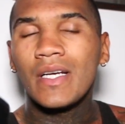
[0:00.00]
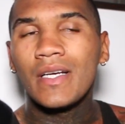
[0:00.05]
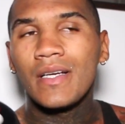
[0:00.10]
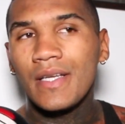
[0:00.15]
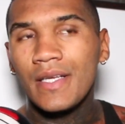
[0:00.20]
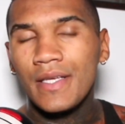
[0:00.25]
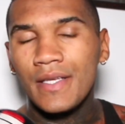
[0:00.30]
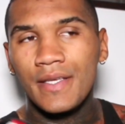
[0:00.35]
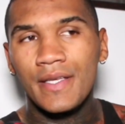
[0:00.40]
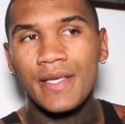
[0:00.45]

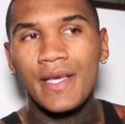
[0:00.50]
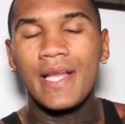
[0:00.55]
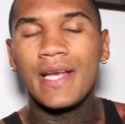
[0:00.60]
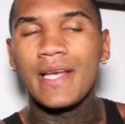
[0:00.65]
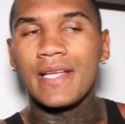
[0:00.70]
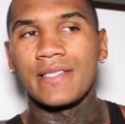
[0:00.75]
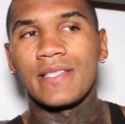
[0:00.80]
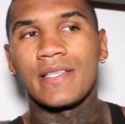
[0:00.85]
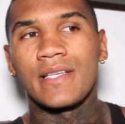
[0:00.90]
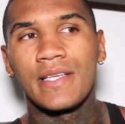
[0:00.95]
Uh, yeah,
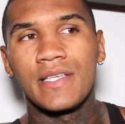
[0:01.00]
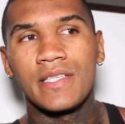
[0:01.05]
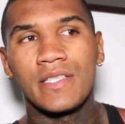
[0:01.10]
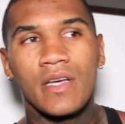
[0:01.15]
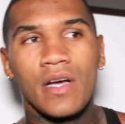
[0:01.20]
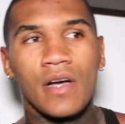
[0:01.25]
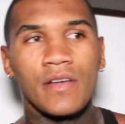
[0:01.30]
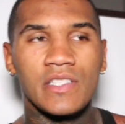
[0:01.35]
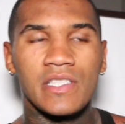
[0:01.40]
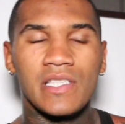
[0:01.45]
listen, it,
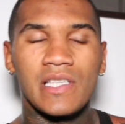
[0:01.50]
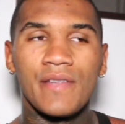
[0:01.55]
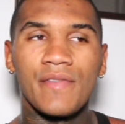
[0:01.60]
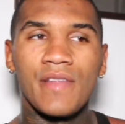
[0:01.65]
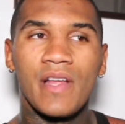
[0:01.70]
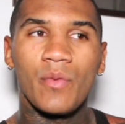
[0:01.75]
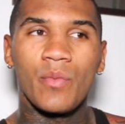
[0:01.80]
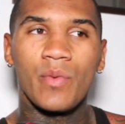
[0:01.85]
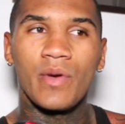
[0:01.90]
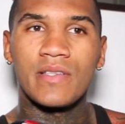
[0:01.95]
I'll just leave
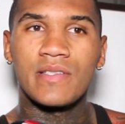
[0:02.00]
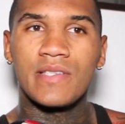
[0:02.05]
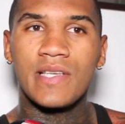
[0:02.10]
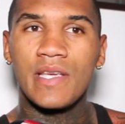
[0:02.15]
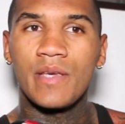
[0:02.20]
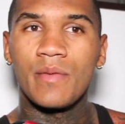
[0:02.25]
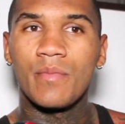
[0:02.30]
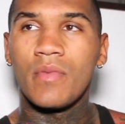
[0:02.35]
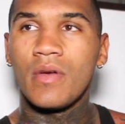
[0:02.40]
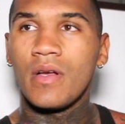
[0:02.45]
that with the
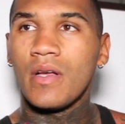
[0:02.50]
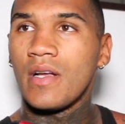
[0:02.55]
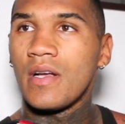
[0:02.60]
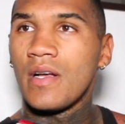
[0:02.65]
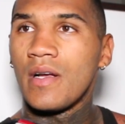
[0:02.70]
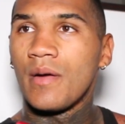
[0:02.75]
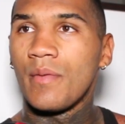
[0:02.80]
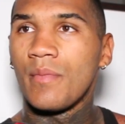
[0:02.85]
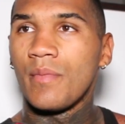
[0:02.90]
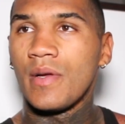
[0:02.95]
team
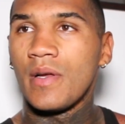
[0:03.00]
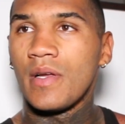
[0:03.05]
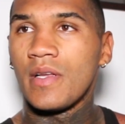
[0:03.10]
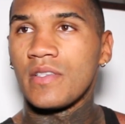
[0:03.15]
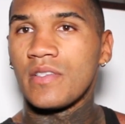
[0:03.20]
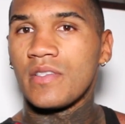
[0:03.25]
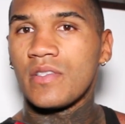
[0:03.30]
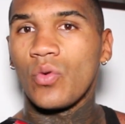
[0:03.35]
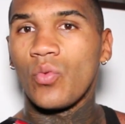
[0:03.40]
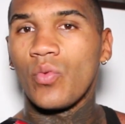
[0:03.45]
um,
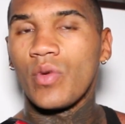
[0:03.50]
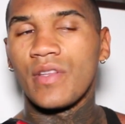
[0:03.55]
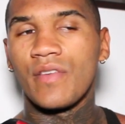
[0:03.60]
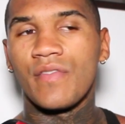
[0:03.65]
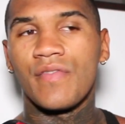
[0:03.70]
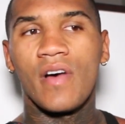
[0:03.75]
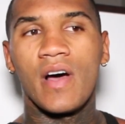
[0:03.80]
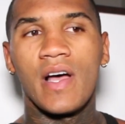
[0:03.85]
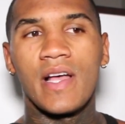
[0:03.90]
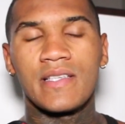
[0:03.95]
and sorting the
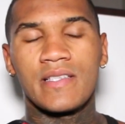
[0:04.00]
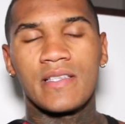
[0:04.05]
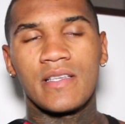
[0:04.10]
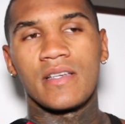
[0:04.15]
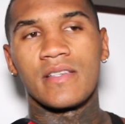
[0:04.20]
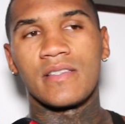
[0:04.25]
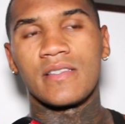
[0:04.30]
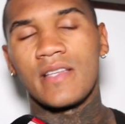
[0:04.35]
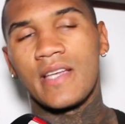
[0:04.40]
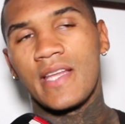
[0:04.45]
fights,
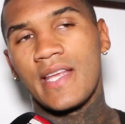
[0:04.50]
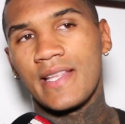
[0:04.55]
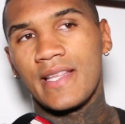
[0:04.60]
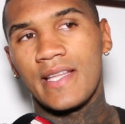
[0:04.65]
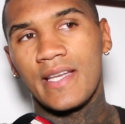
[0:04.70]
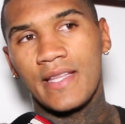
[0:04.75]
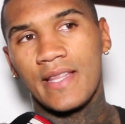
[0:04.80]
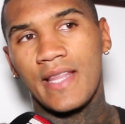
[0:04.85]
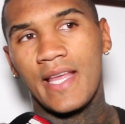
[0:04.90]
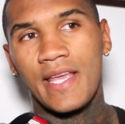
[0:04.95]
because at the end
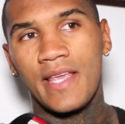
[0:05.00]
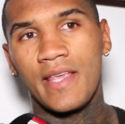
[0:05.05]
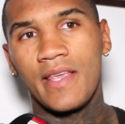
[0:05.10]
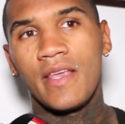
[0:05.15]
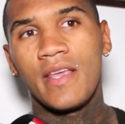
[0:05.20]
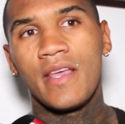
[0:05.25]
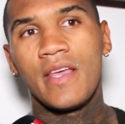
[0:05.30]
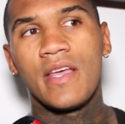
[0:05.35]
of the day,